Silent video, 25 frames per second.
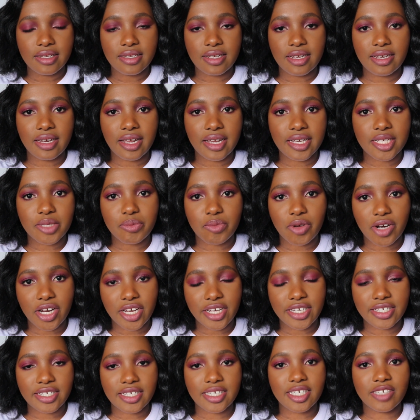The next
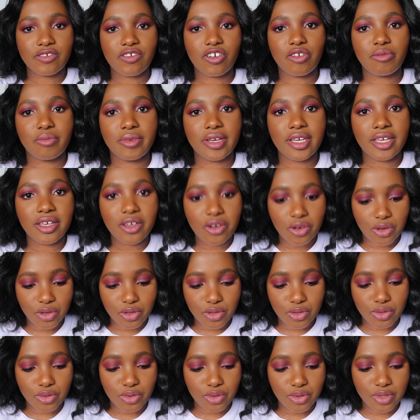brush is from
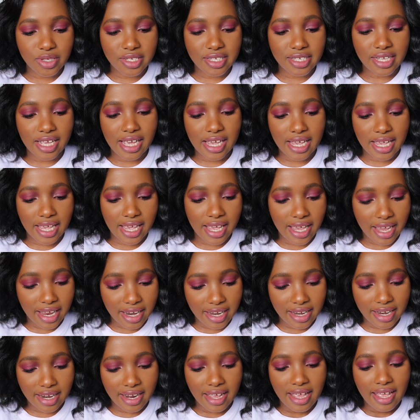Ecotools
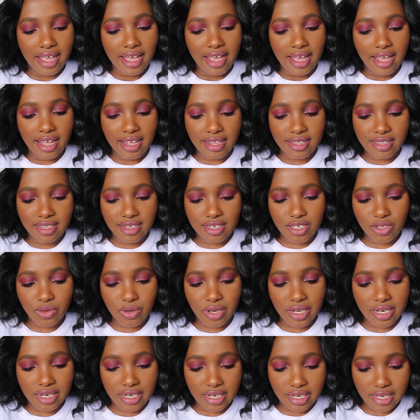again, and this
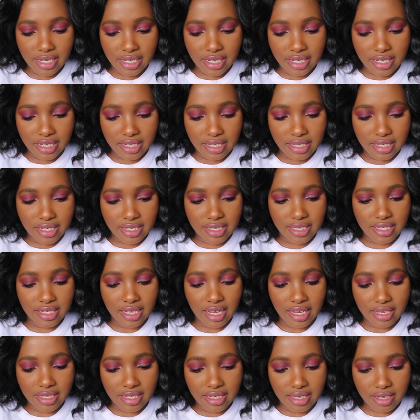one is,
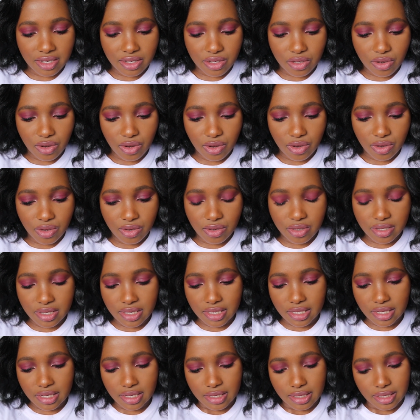I think it's
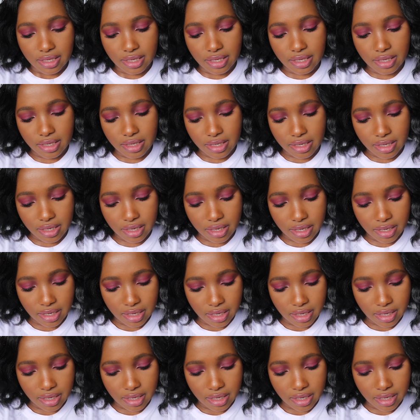called the